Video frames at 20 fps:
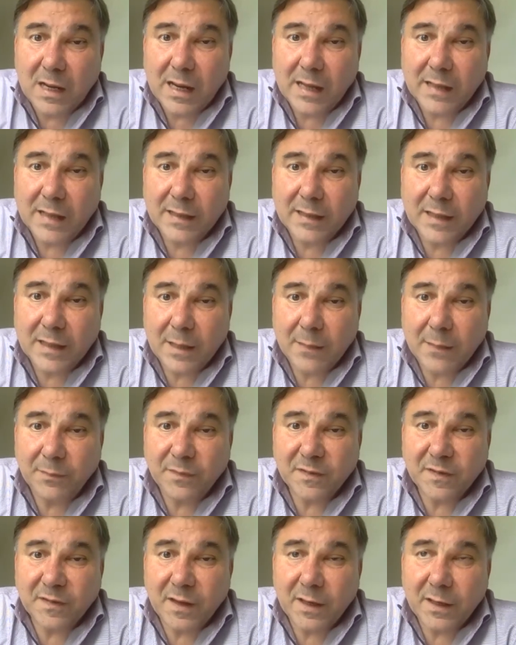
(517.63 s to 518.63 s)
And I'm
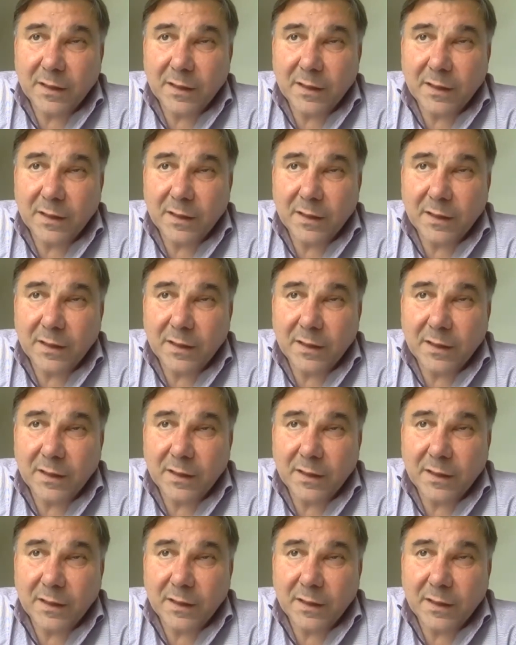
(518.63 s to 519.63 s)
saying this because
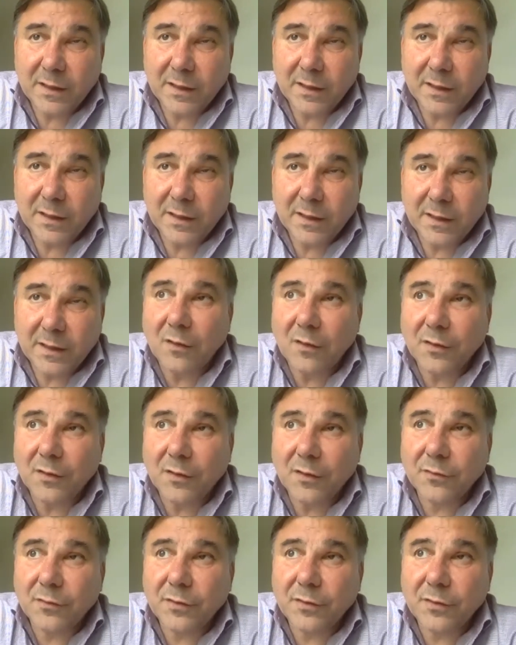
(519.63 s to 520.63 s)
as a result of these
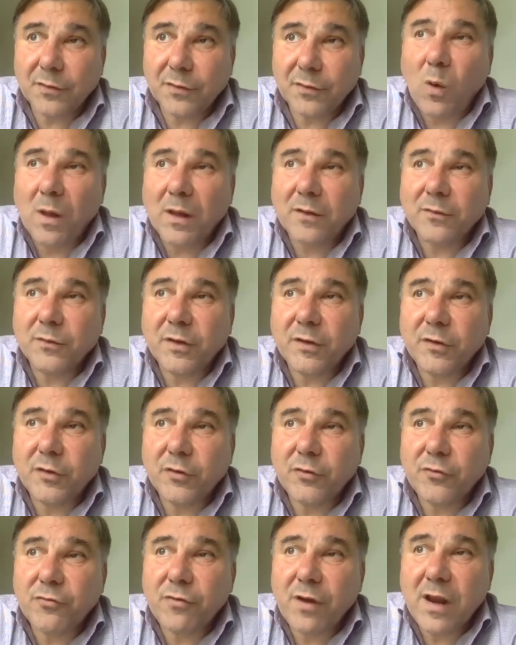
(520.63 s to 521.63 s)
changes,
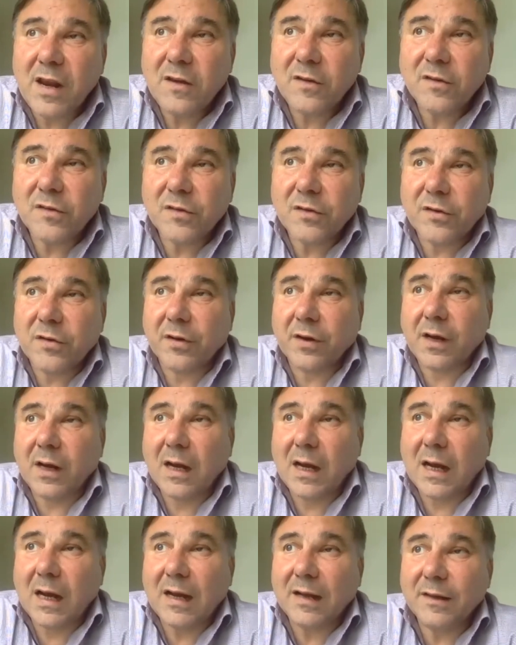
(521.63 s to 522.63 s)
one of the
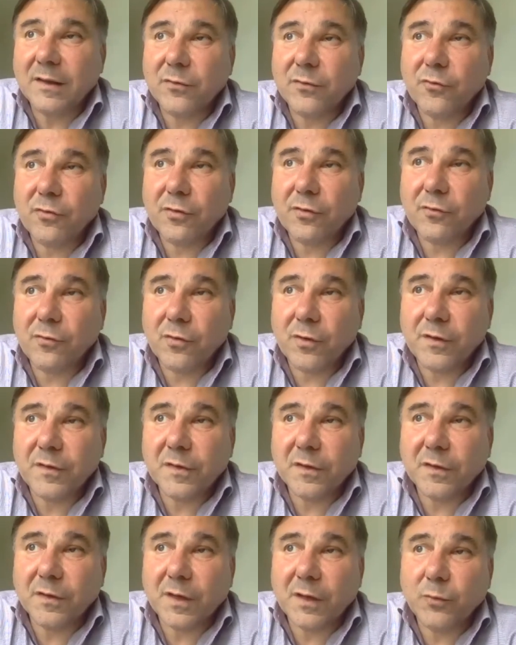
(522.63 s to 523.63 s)
strange kind of
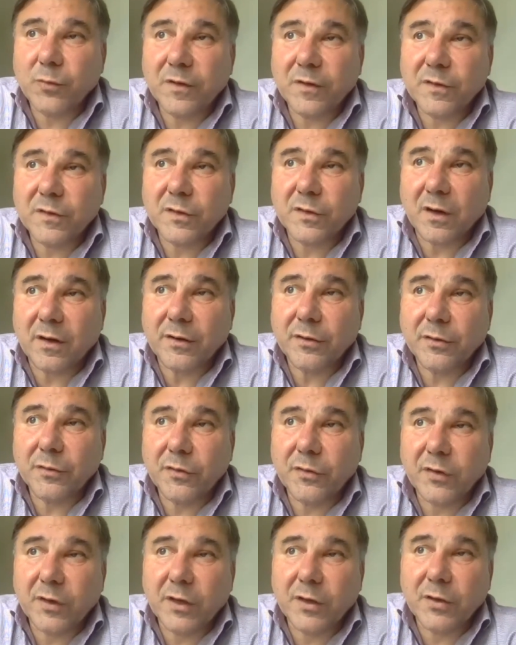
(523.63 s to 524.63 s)
reversal that we start to
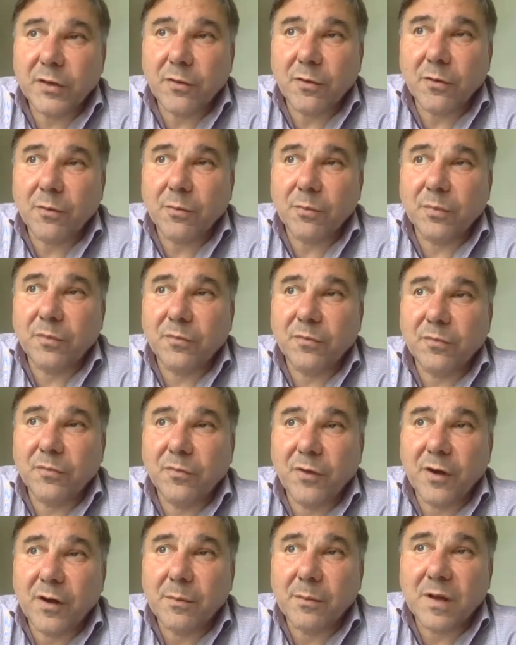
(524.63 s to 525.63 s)
see in Europe,
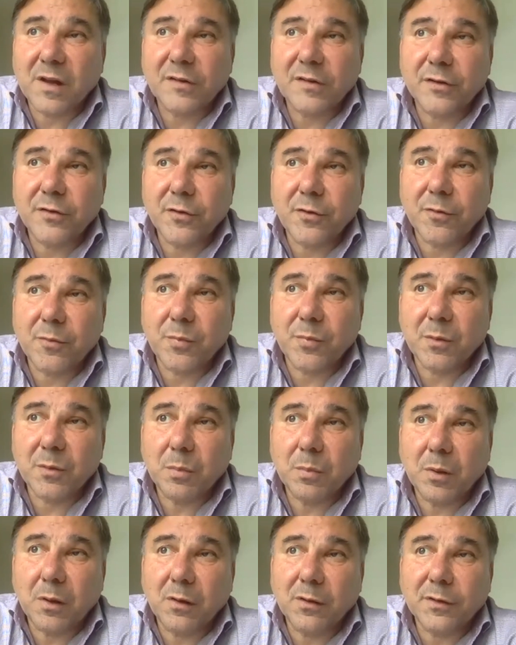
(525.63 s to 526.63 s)
very much in
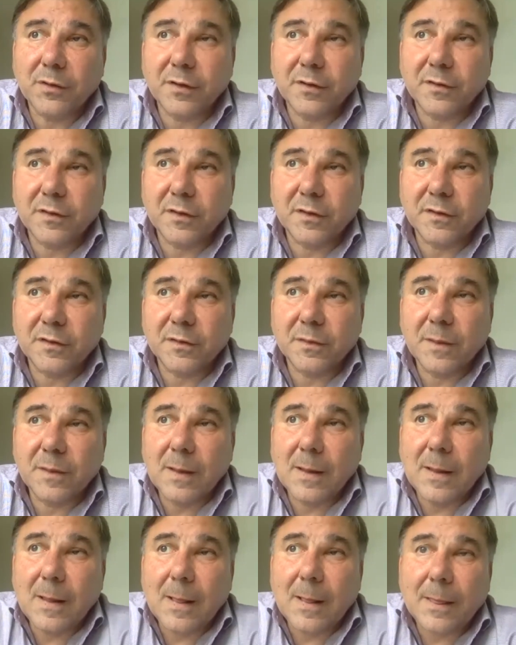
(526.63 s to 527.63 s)
European politics, is
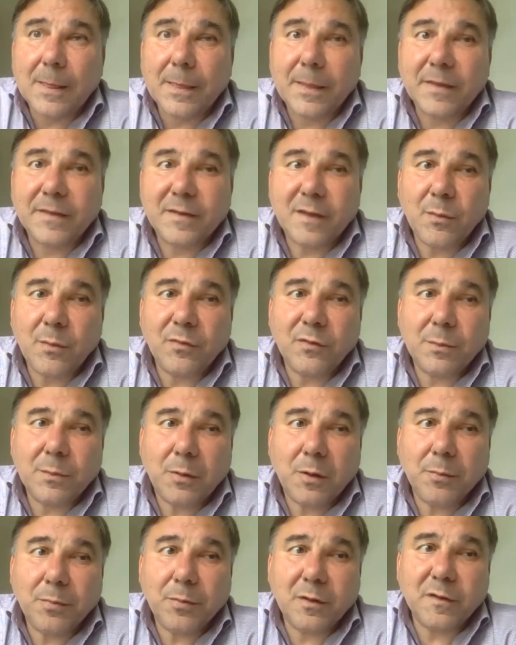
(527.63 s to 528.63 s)
that some of the
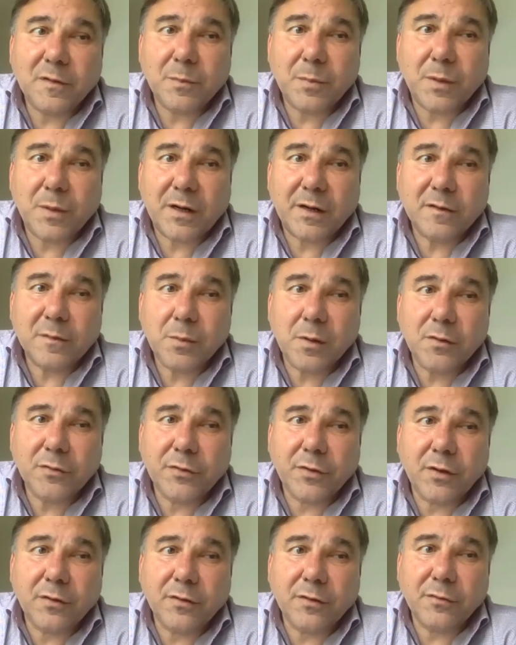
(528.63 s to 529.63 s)
populist parties,
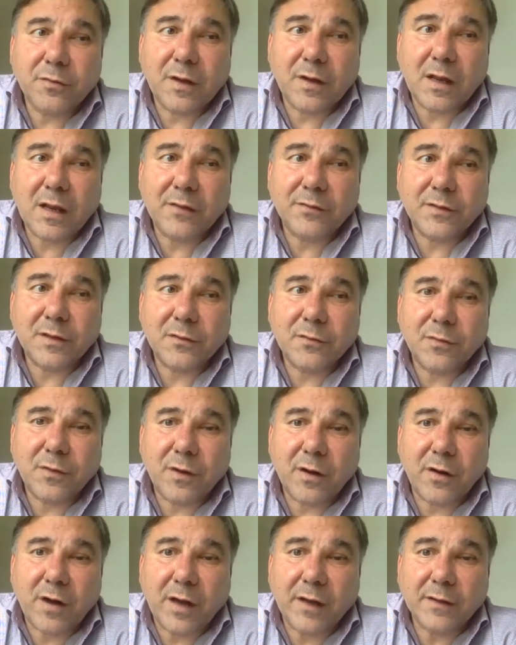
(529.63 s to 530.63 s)
both on the far left and
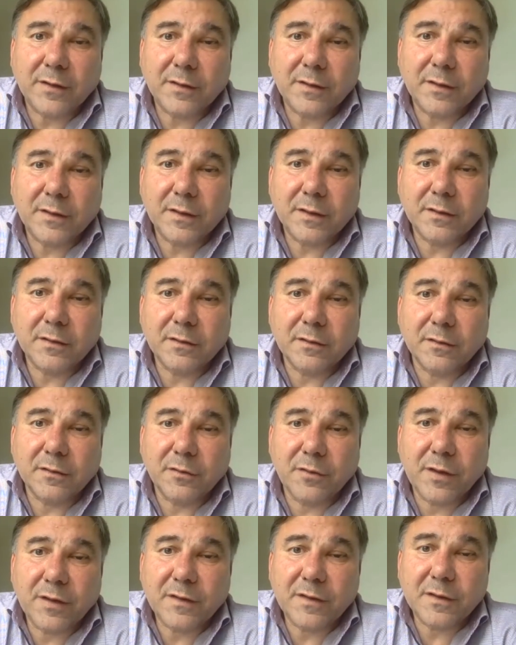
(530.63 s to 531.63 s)
far right, until
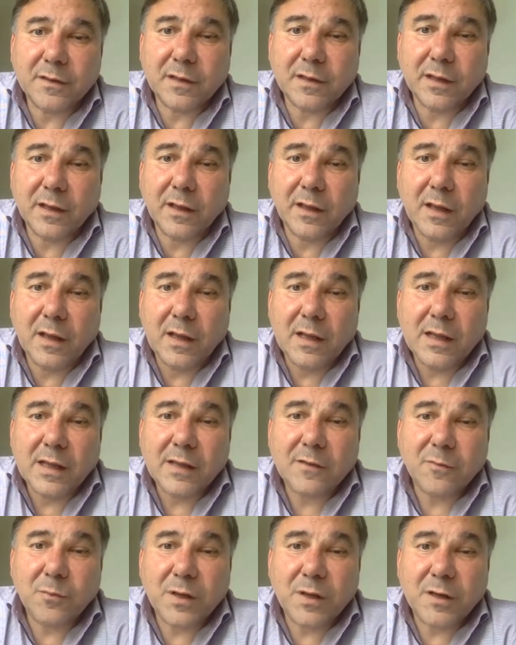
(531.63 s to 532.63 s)
recently,
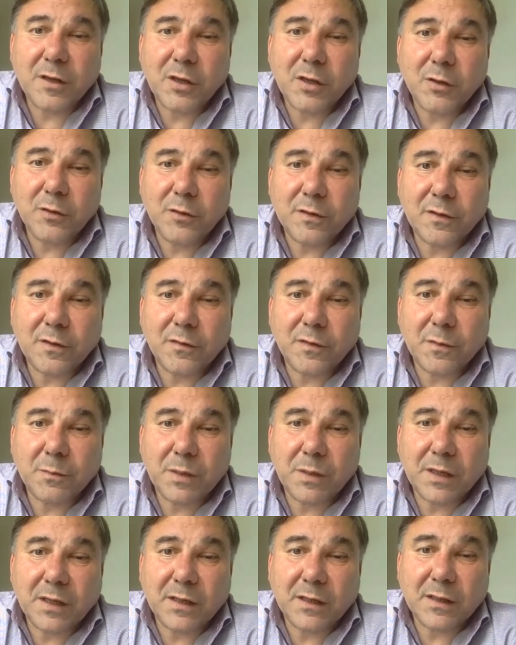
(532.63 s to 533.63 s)
have been accused of
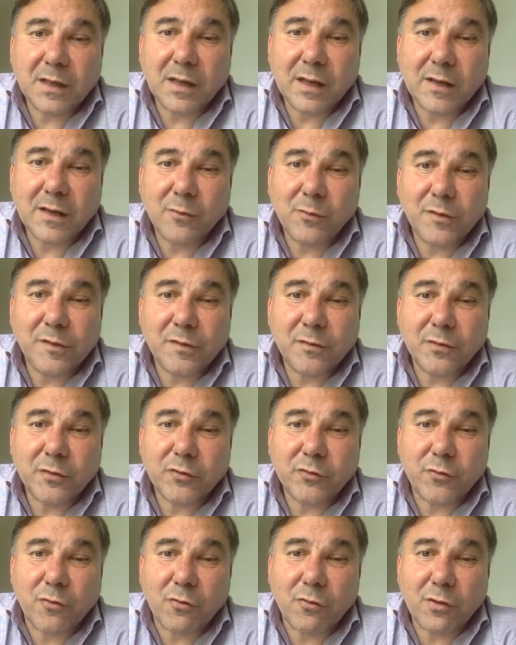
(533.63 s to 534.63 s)
speaking the language of a
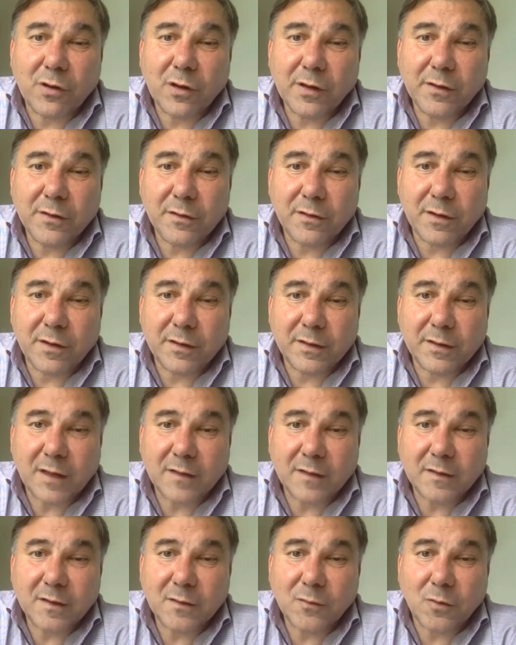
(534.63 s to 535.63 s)
strong leader and
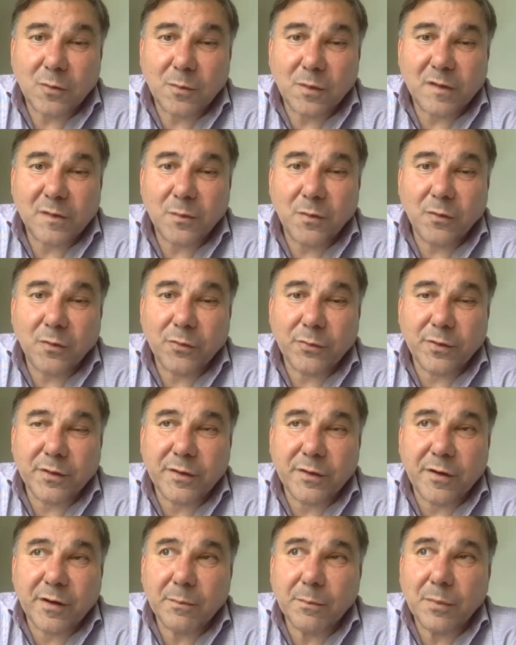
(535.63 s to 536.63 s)
asking for much more
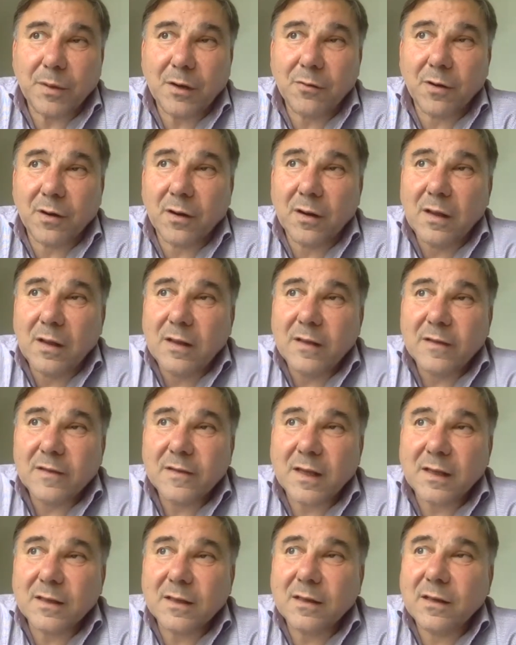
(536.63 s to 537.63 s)
authoritarian power,
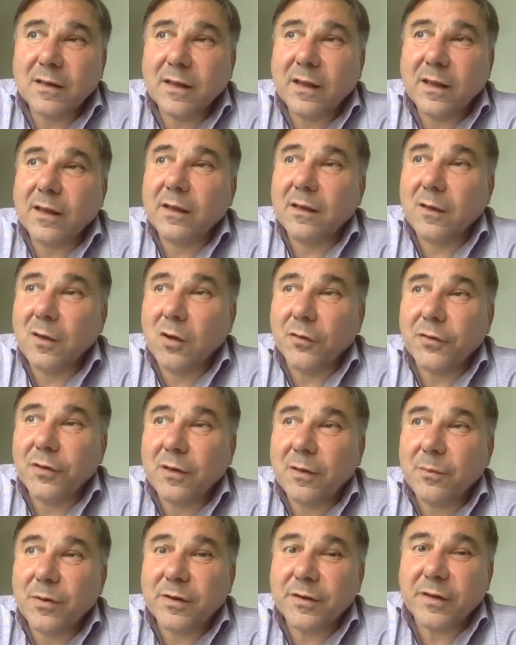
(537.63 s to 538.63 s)
suddenly got a
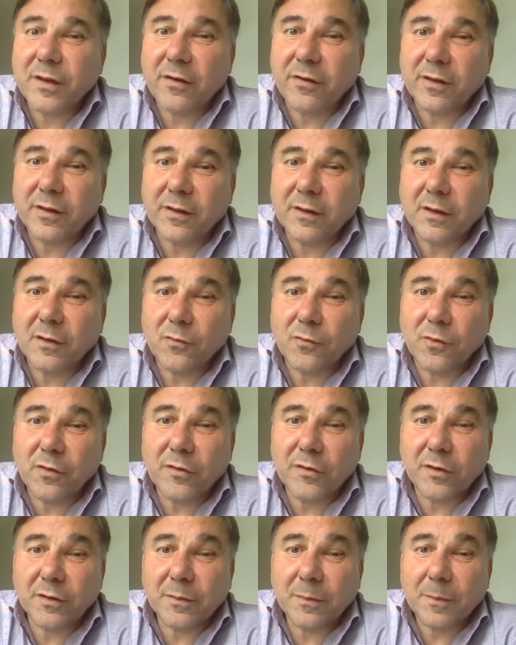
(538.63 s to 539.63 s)
libertarian
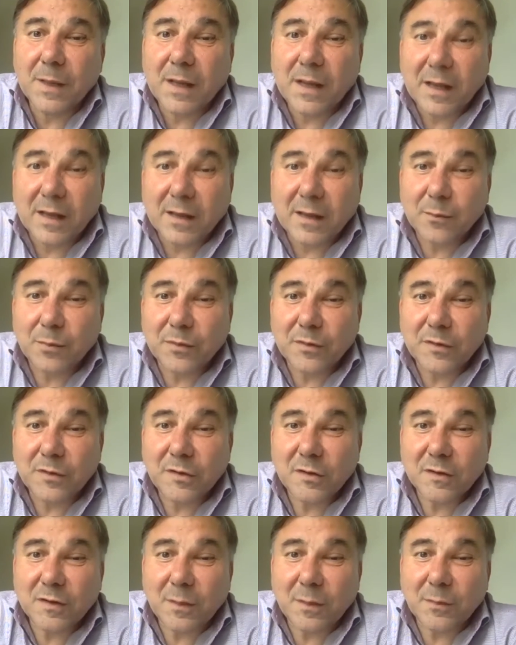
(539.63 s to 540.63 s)
conversion and
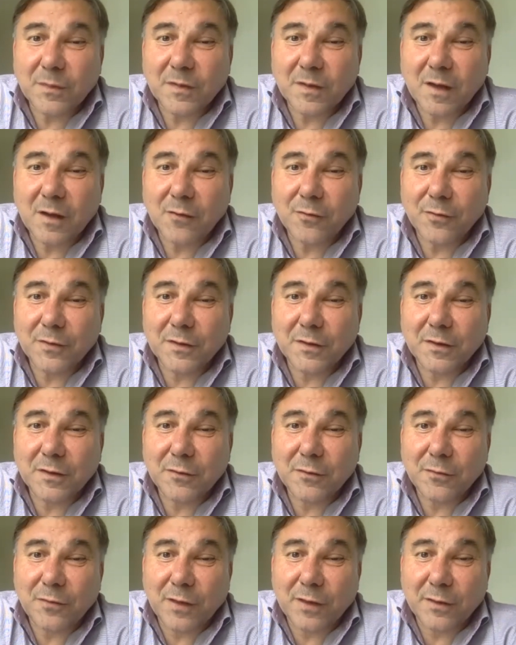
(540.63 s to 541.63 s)
positions themselves as the
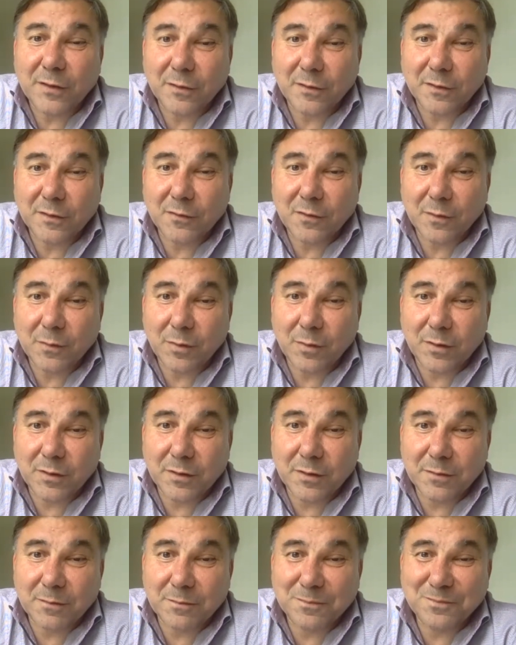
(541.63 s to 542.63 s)
defenders of liberty.